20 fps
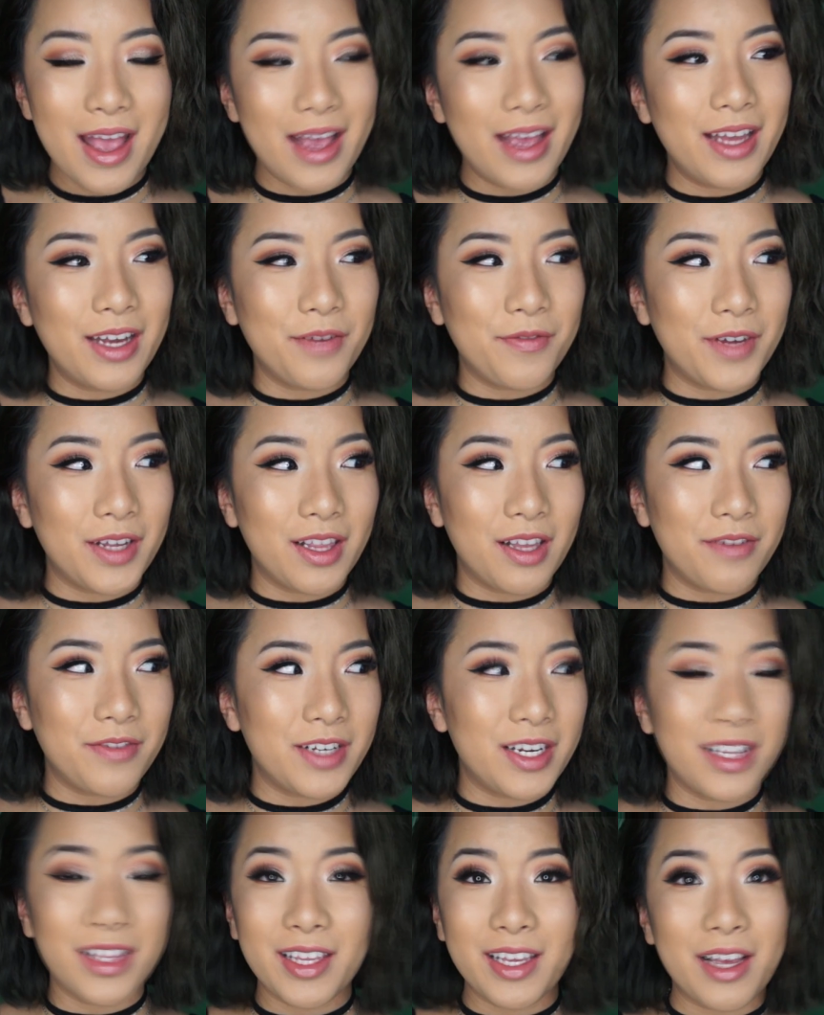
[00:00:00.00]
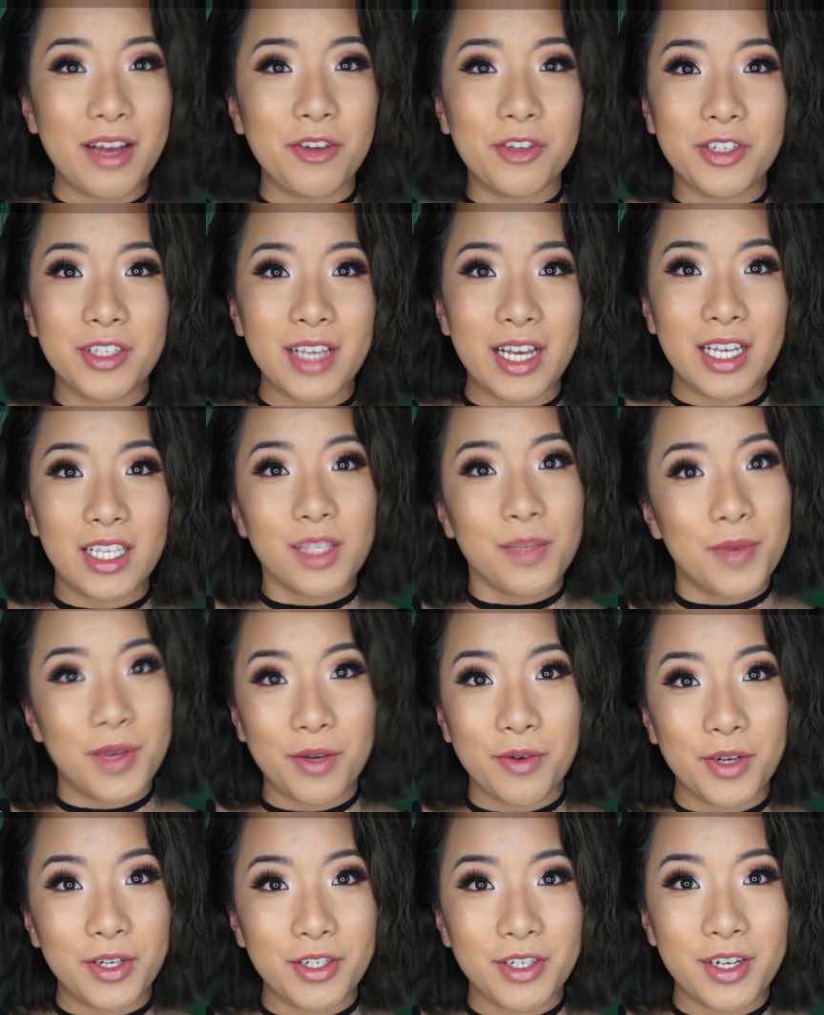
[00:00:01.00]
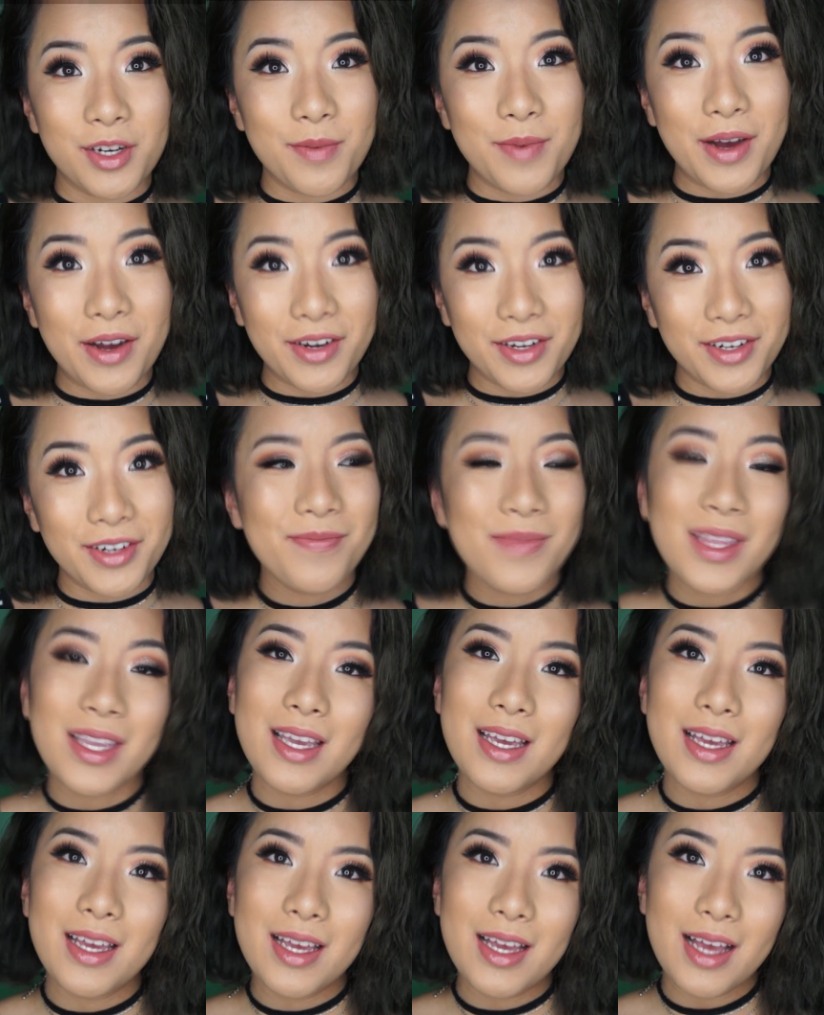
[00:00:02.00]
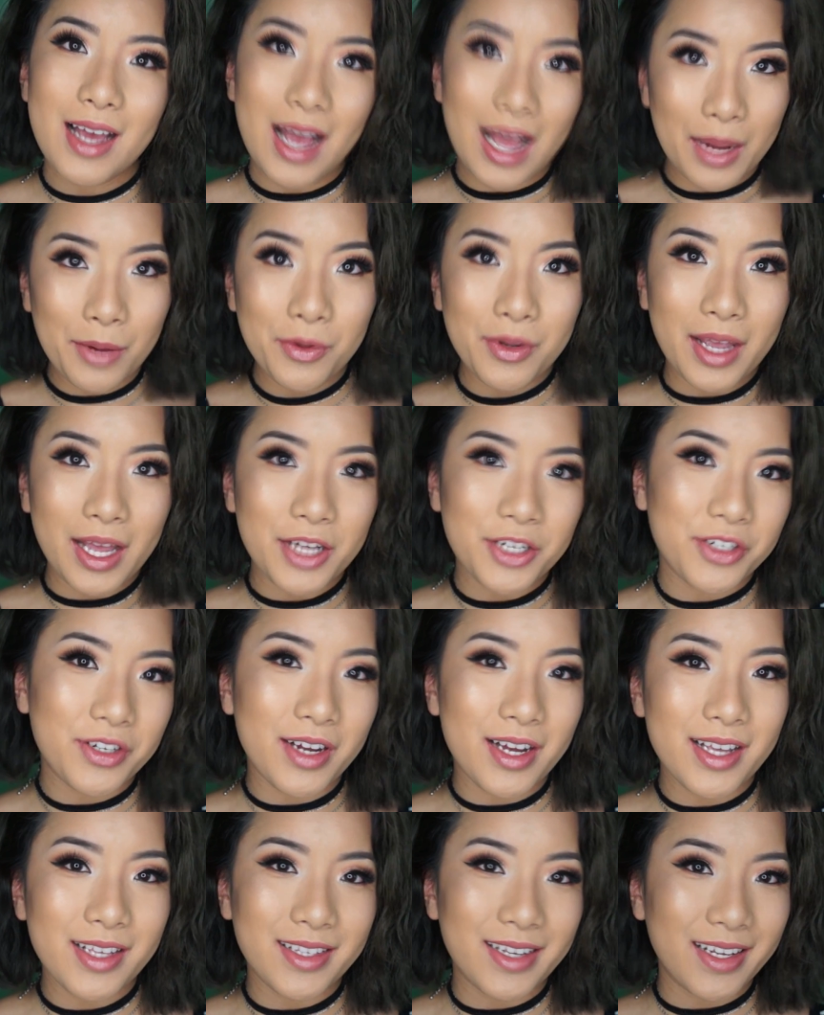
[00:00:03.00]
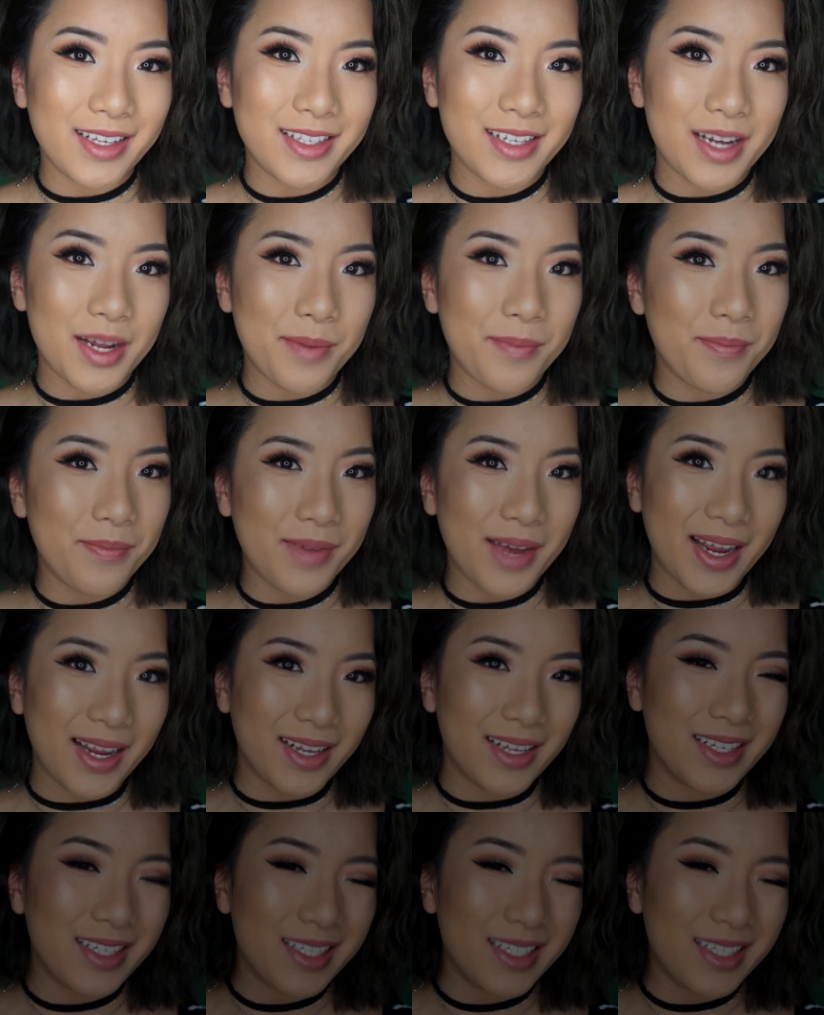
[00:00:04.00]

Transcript: and if I left anything out, just ask me a question about it. I will catch you guys next time. Bye.